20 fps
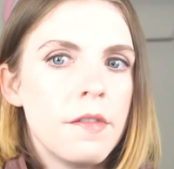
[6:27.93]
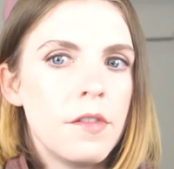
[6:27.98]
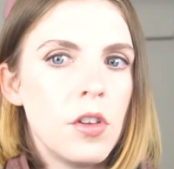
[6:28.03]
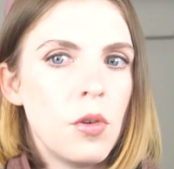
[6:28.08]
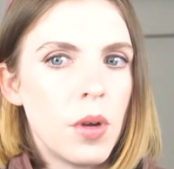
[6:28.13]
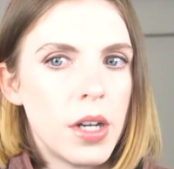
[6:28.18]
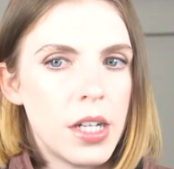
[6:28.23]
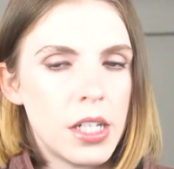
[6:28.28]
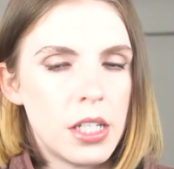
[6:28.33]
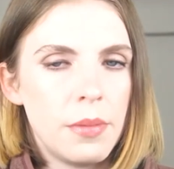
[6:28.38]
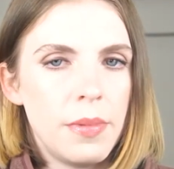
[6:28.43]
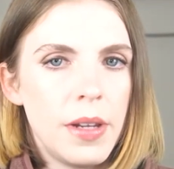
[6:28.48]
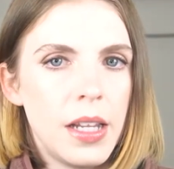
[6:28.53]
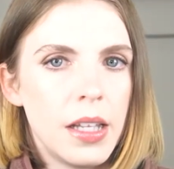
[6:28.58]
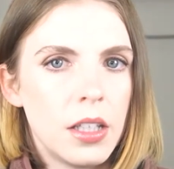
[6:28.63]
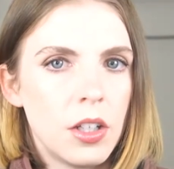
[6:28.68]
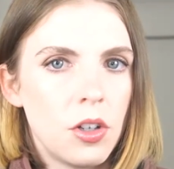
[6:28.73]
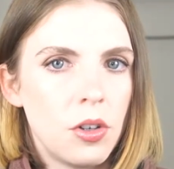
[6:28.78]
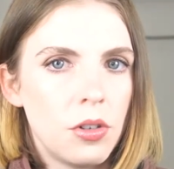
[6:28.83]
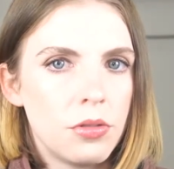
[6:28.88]
want it to be a
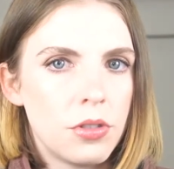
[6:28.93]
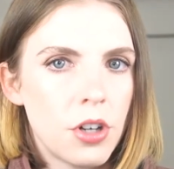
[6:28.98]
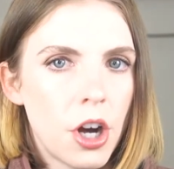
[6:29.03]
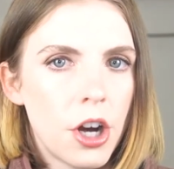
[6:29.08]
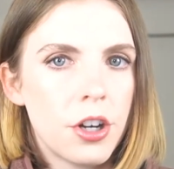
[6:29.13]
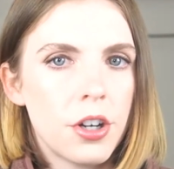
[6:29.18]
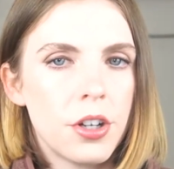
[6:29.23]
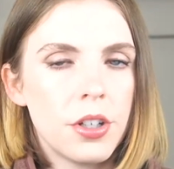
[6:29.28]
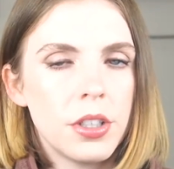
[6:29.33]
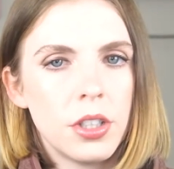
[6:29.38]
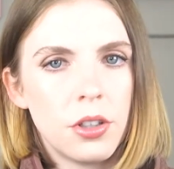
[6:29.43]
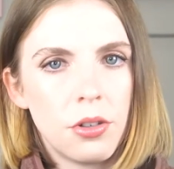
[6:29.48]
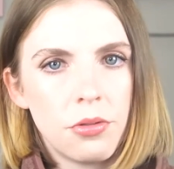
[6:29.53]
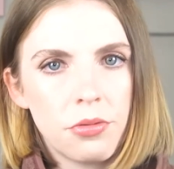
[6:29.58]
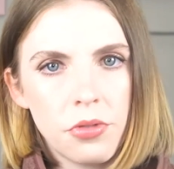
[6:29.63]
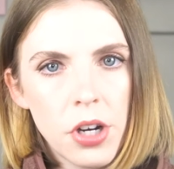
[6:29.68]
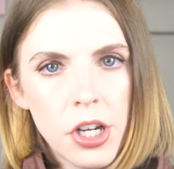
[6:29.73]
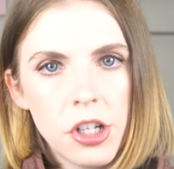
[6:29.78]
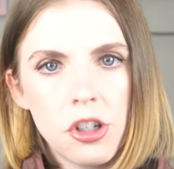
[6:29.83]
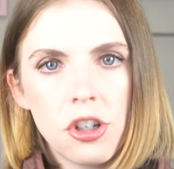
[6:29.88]
little darker, a little
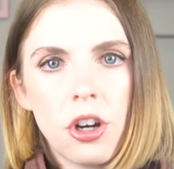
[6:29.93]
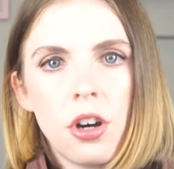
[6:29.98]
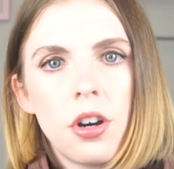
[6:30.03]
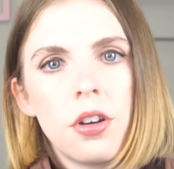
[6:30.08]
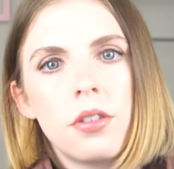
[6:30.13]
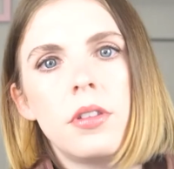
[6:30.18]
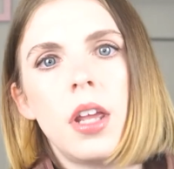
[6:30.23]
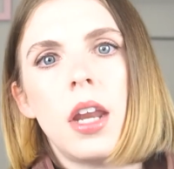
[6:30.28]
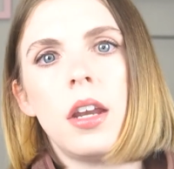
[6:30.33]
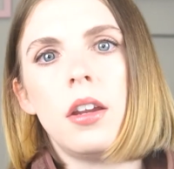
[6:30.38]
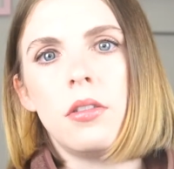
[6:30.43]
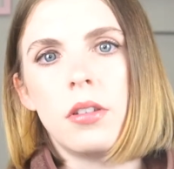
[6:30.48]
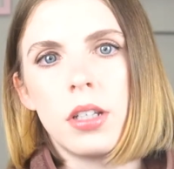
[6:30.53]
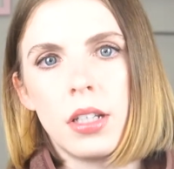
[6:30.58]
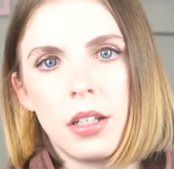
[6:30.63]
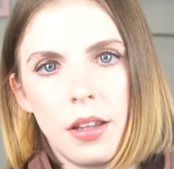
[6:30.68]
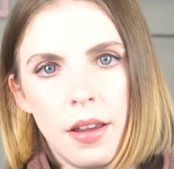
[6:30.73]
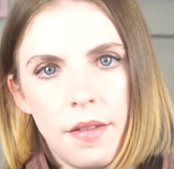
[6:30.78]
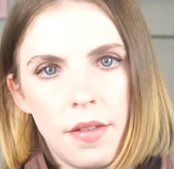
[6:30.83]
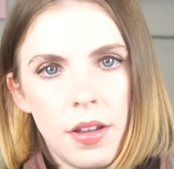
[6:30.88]
richer, then you
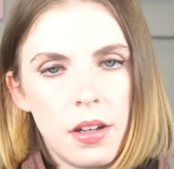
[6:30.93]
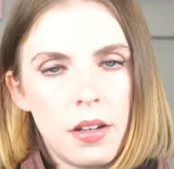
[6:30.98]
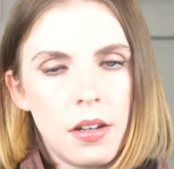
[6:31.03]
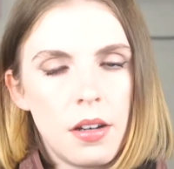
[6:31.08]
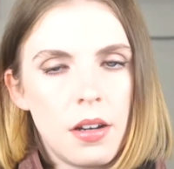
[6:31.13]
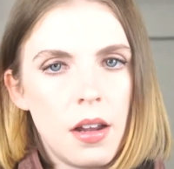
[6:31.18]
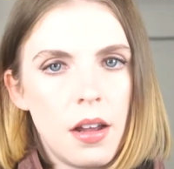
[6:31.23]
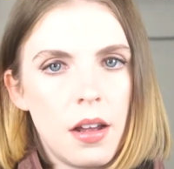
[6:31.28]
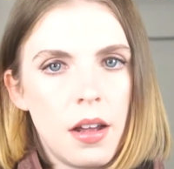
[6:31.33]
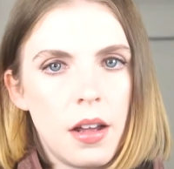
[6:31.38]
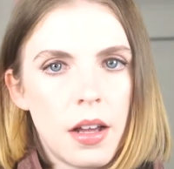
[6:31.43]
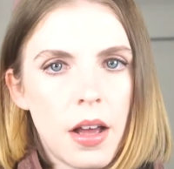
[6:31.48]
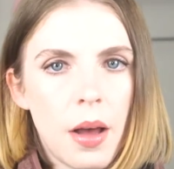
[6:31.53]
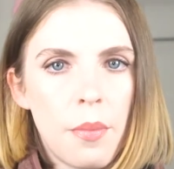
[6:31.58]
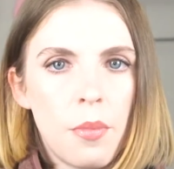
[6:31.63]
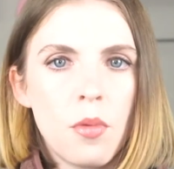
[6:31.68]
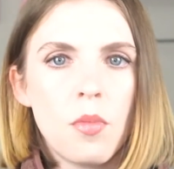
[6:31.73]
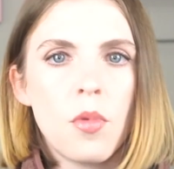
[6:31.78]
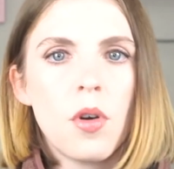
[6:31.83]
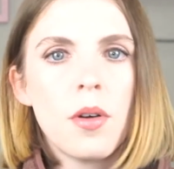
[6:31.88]
can leave it a
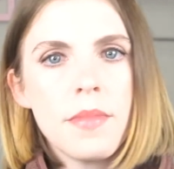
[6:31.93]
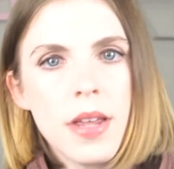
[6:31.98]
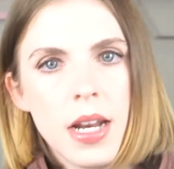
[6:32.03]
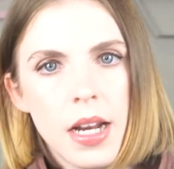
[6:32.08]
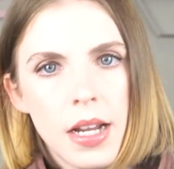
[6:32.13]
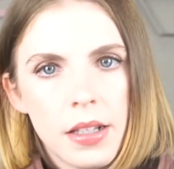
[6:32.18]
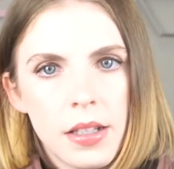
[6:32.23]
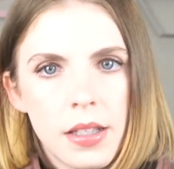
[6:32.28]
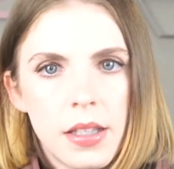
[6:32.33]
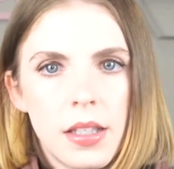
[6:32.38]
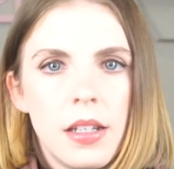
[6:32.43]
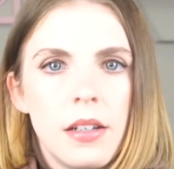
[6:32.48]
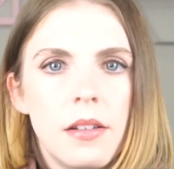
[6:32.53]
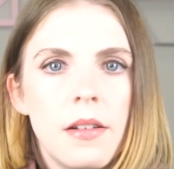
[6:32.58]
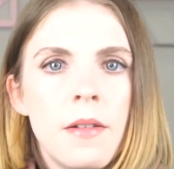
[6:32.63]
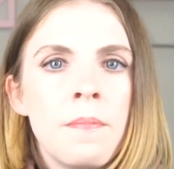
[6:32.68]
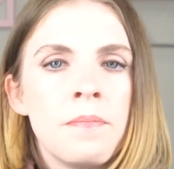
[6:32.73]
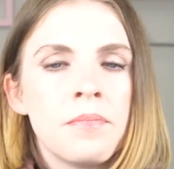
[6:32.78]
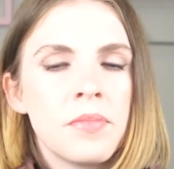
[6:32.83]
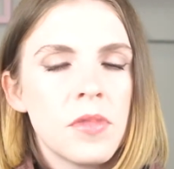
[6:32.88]
couple more minutes and
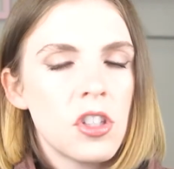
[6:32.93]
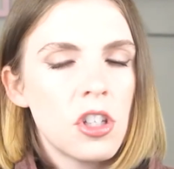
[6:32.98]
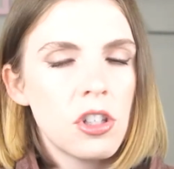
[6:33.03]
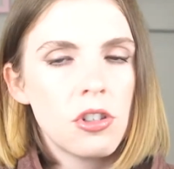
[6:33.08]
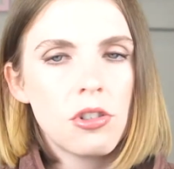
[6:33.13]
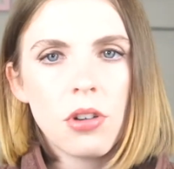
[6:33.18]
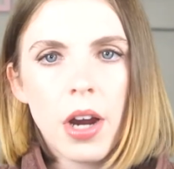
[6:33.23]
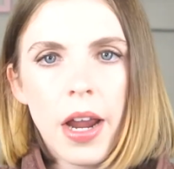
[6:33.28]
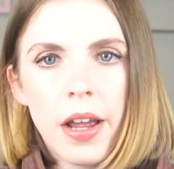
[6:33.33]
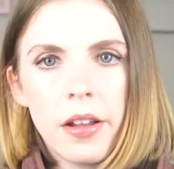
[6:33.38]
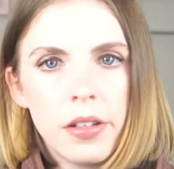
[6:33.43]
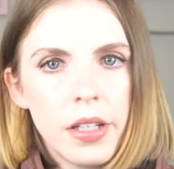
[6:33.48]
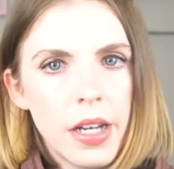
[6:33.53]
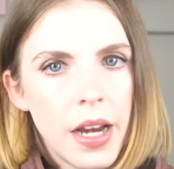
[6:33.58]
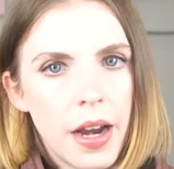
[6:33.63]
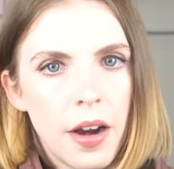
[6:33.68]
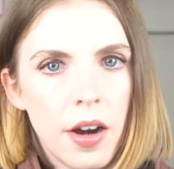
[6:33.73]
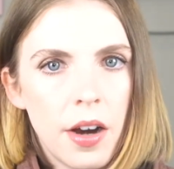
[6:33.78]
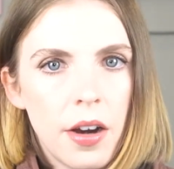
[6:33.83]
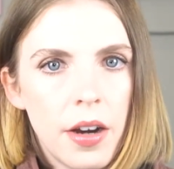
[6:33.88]
just trial and
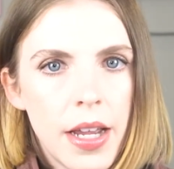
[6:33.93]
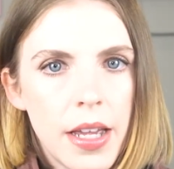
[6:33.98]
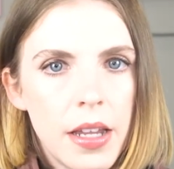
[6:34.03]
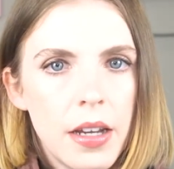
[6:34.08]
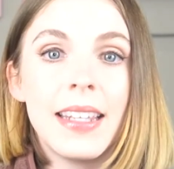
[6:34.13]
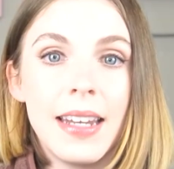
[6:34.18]
error it.